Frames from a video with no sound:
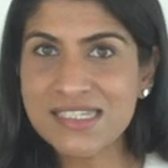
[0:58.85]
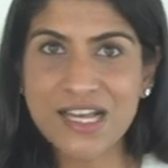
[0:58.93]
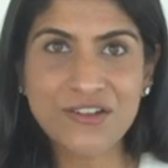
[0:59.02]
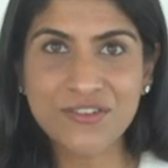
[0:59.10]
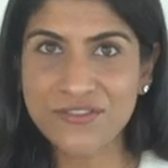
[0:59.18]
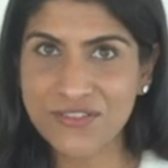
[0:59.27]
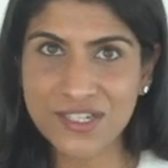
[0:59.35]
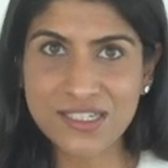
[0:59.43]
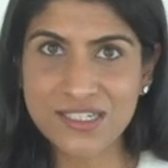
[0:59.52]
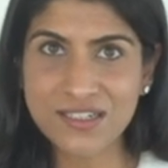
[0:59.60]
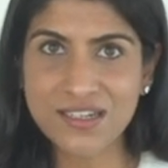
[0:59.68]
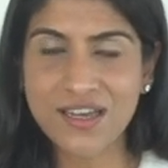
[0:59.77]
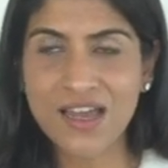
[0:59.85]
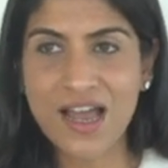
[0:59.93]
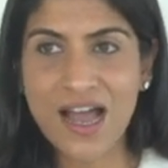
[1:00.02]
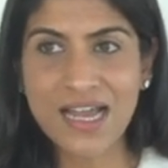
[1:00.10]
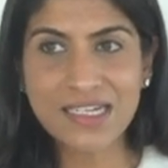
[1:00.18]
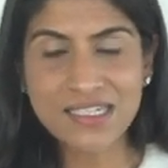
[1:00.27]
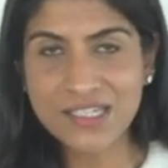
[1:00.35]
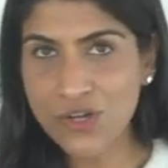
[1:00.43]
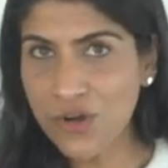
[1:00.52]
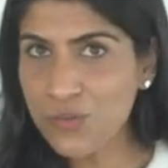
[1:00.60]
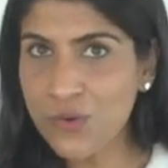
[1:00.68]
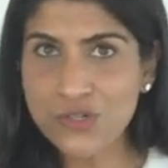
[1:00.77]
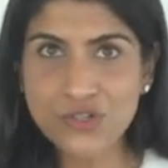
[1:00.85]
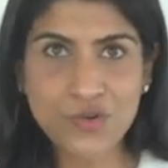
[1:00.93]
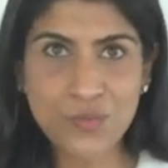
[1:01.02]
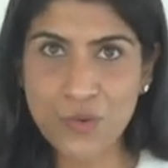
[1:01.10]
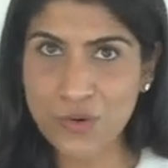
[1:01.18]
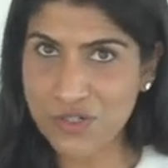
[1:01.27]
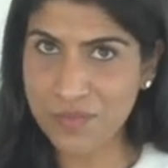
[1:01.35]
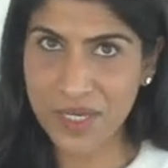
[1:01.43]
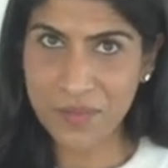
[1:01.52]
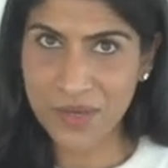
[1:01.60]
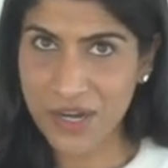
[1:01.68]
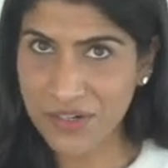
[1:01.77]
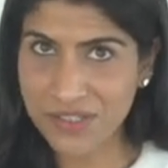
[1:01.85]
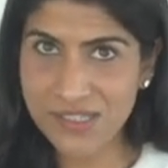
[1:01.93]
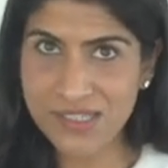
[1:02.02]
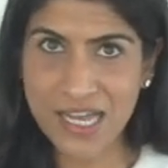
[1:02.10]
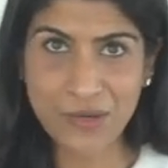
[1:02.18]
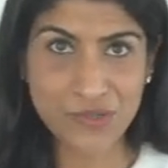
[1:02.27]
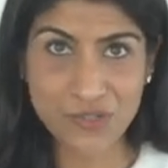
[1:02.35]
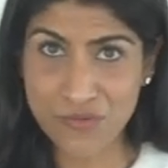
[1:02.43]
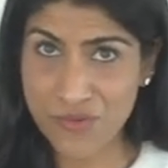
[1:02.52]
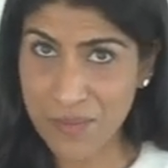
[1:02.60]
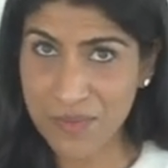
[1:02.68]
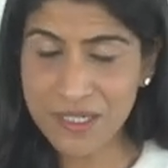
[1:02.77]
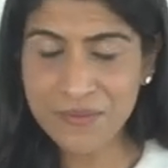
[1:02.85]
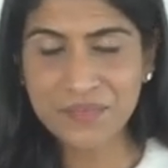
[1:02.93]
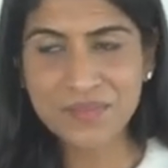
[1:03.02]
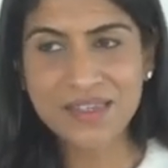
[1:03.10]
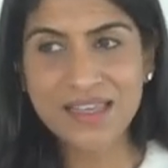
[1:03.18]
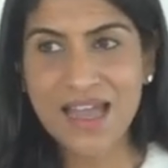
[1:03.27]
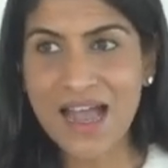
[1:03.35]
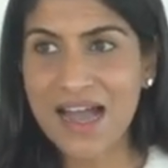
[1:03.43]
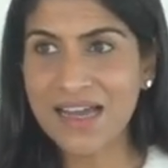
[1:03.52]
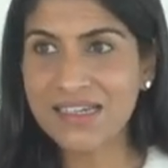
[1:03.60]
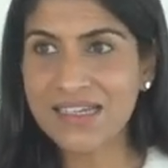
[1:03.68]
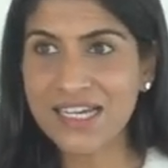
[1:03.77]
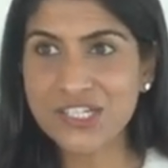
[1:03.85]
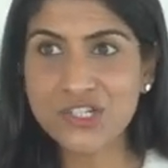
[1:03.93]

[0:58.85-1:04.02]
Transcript: self-inflicted. I did not want to report to my parents. I was a rebel and I